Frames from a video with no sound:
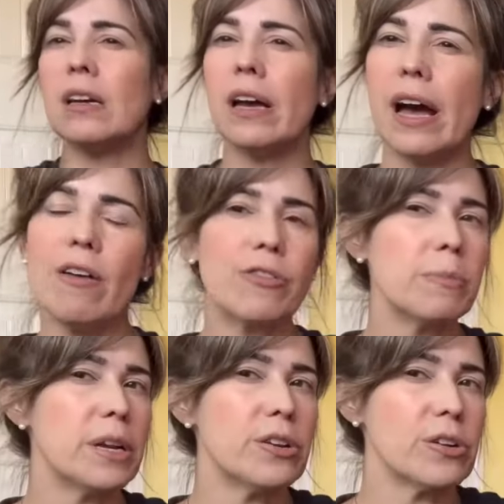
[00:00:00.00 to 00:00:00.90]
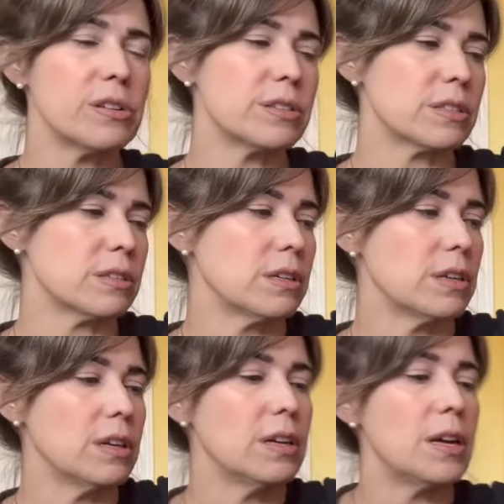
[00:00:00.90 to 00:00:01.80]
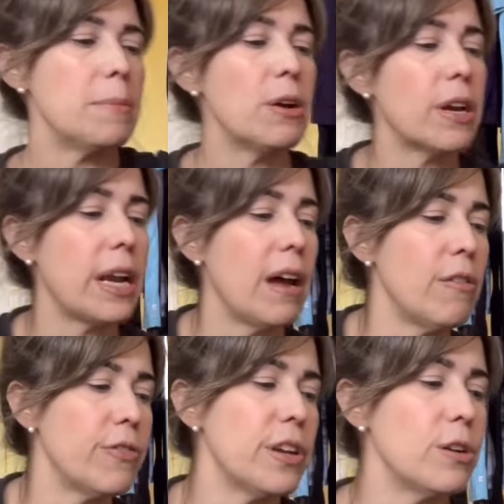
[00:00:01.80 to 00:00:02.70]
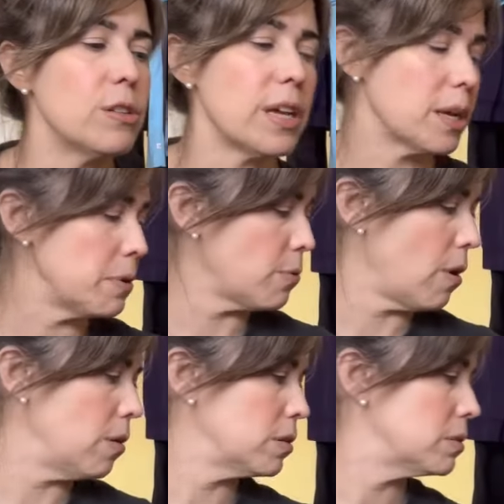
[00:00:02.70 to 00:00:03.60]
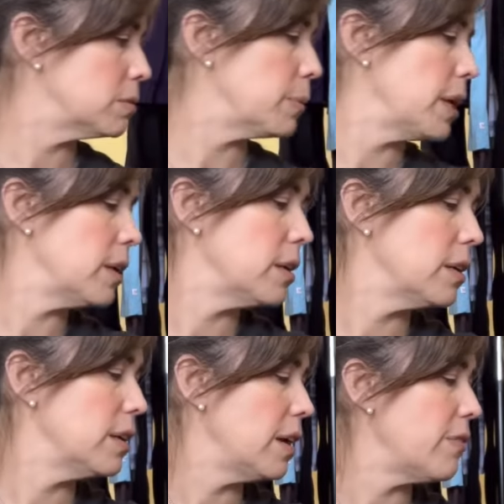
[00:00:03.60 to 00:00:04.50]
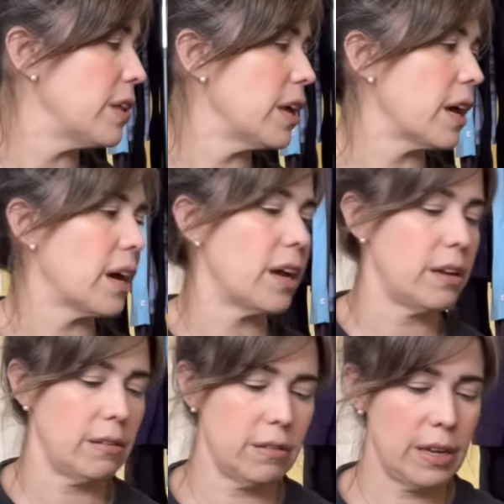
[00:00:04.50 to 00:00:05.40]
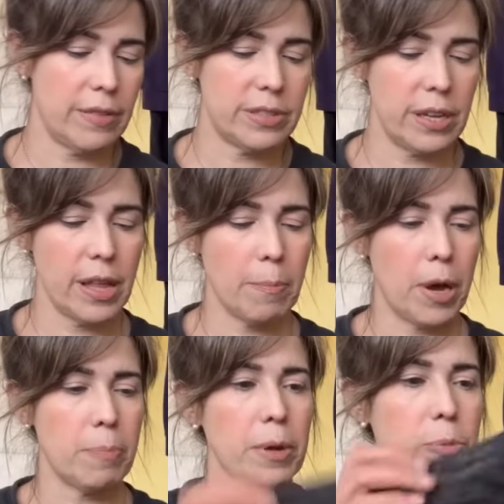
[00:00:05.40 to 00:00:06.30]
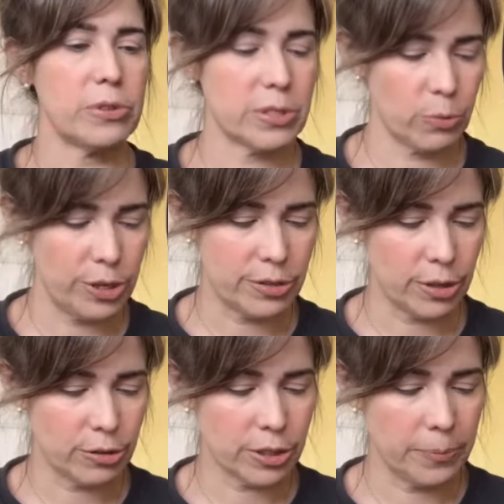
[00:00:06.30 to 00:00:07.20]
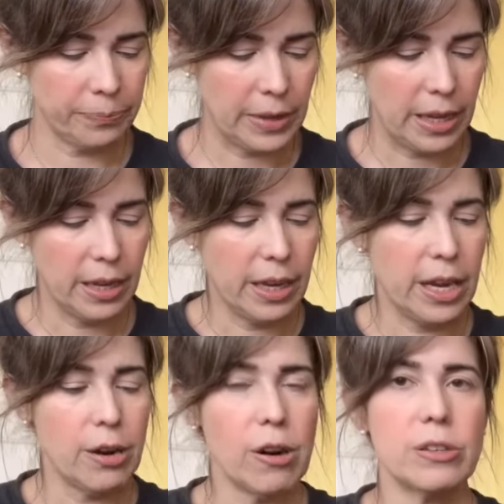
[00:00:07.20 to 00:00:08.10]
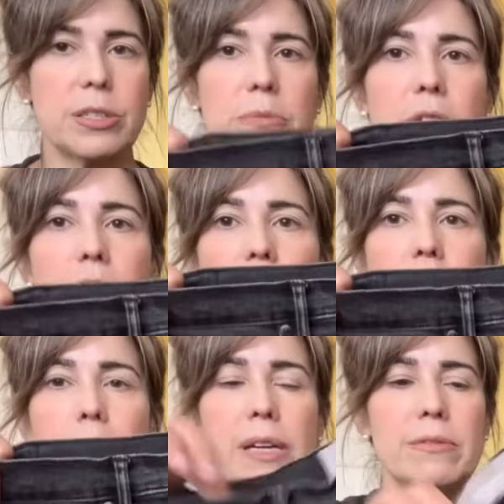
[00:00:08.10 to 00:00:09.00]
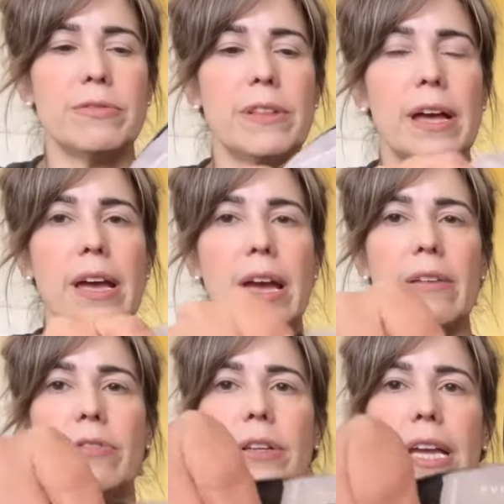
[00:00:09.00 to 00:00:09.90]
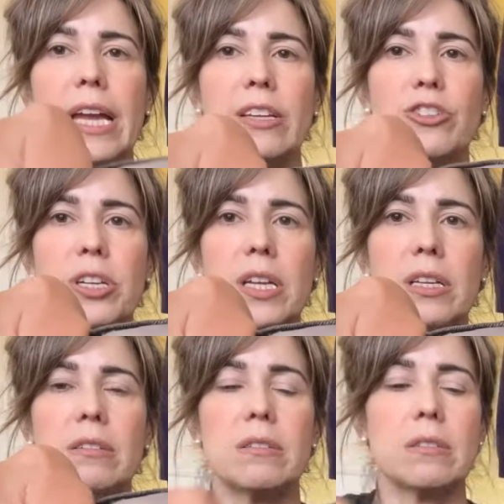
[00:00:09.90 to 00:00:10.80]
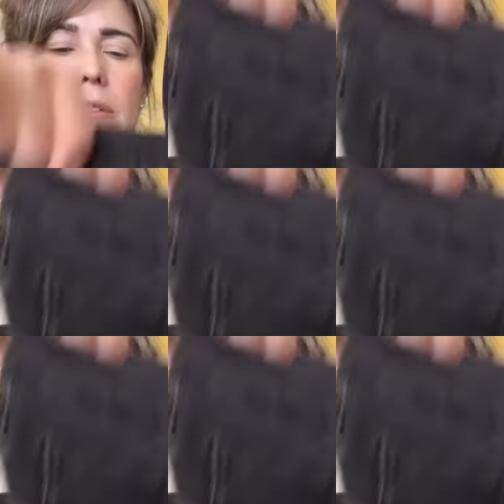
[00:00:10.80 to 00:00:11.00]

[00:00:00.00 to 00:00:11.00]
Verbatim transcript: Out From Under is American Outfitters. I could be wrong, but I feel like I have seen that pop up with some research. So here are some cute button fly Everlane jeans.